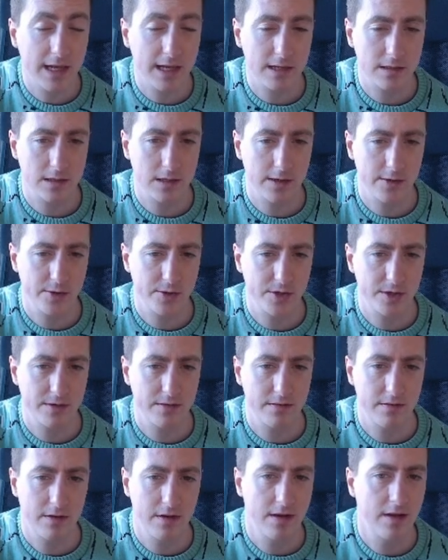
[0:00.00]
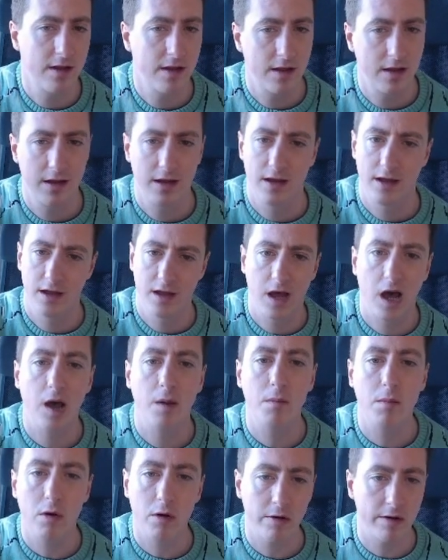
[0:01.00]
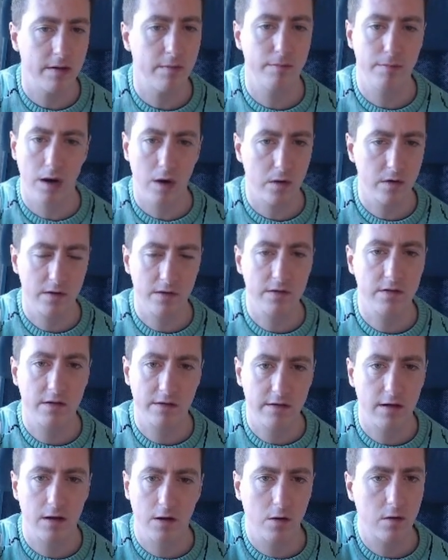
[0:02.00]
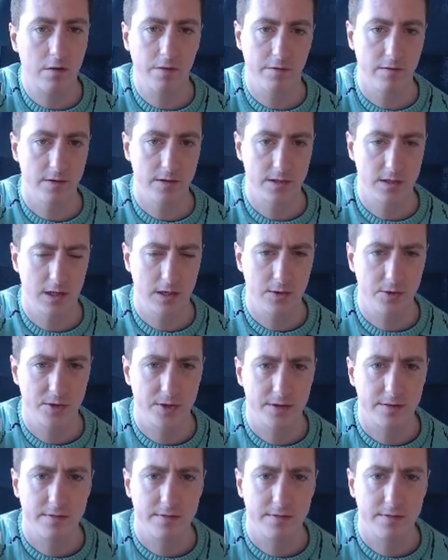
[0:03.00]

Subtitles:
a solution, I'm more emboldened to look for a solution.